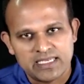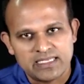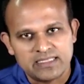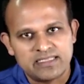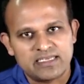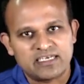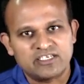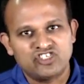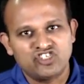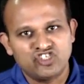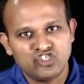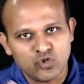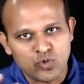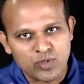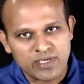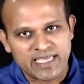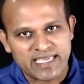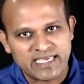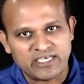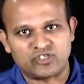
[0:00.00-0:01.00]
There are two
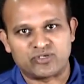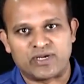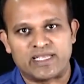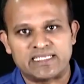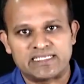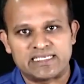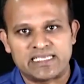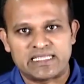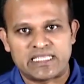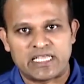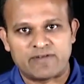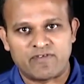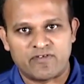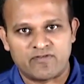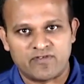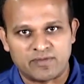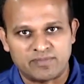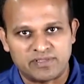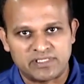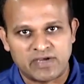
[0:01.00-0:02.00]
key trends that
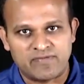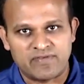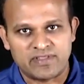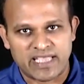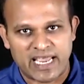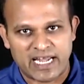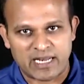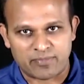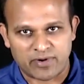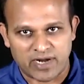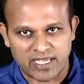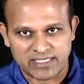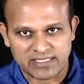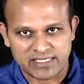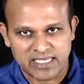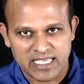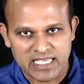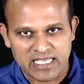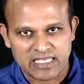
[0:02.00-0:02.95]
we've observed in the enterprise